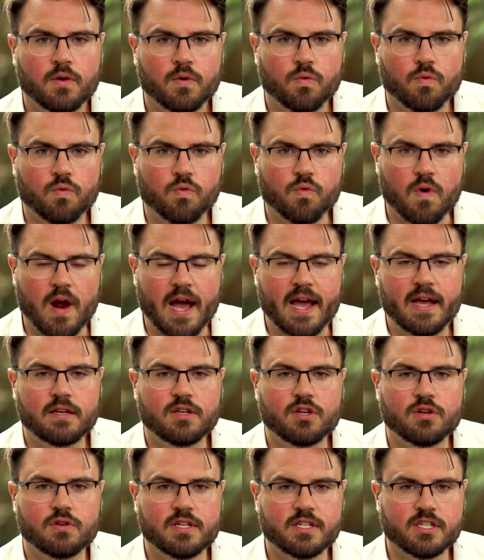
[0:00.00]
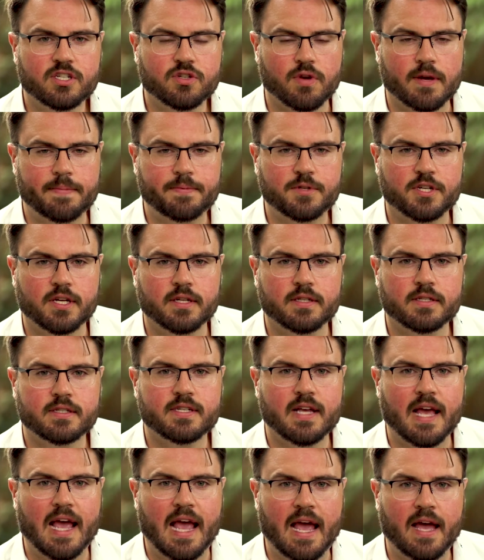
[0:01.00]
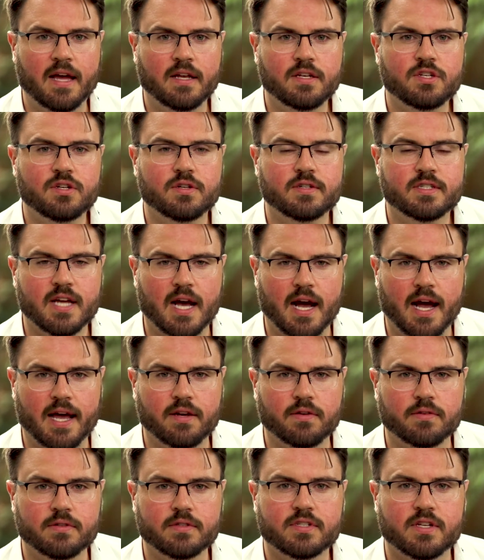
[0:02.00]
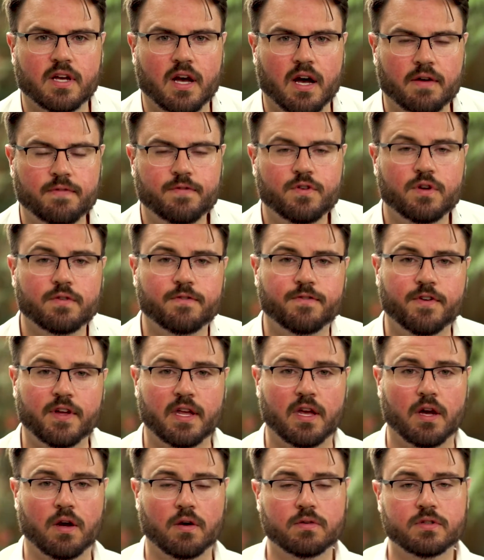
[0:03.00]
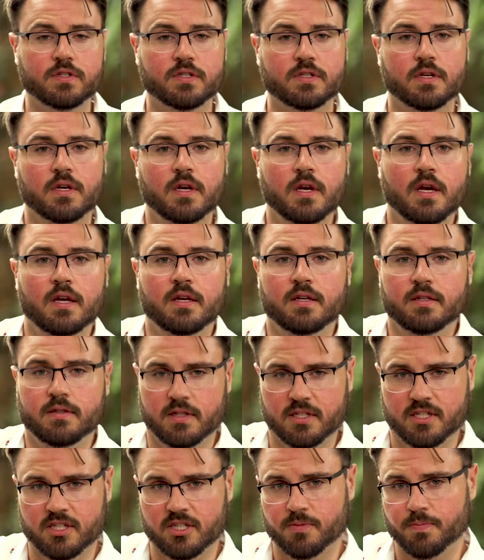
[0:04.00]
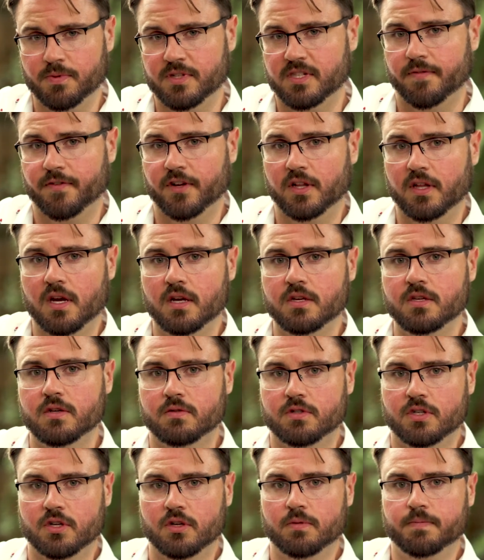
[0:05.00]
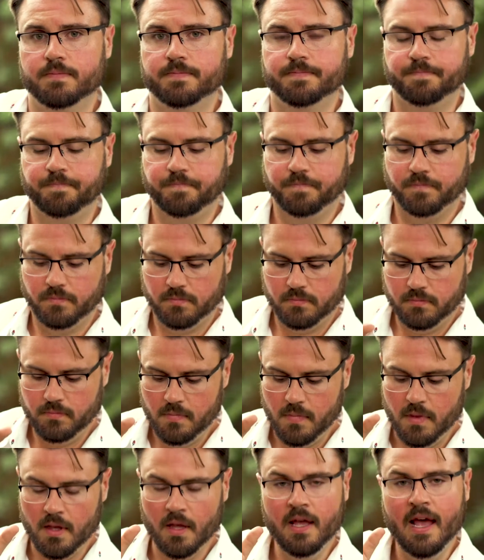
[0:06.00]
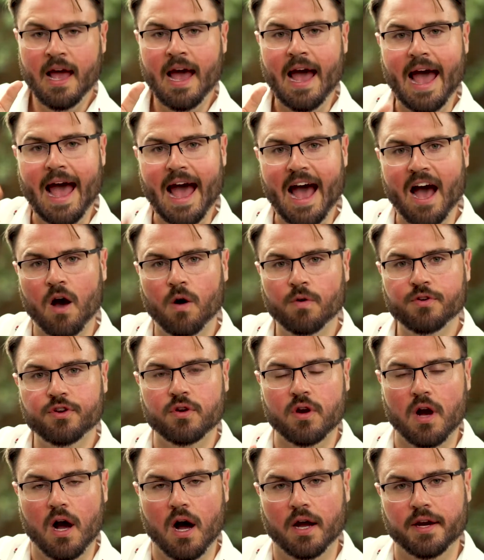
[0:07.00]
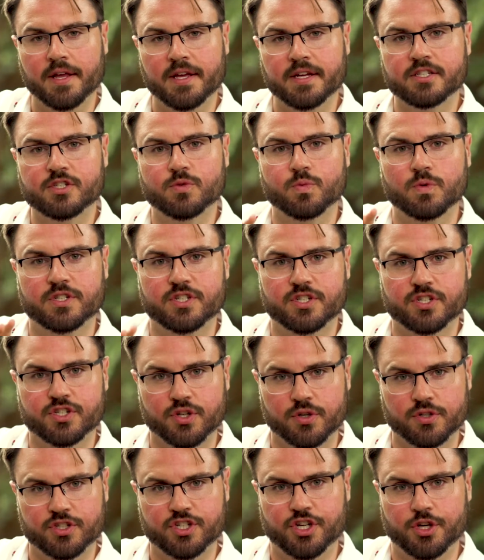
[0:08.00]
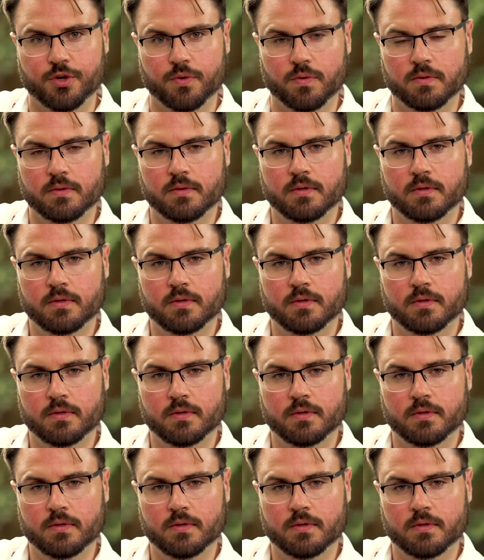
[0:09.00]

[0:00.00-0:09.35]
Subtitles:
Write your descriptions and your titles of your videos, this is specifically on YouTube, how your audience would search you.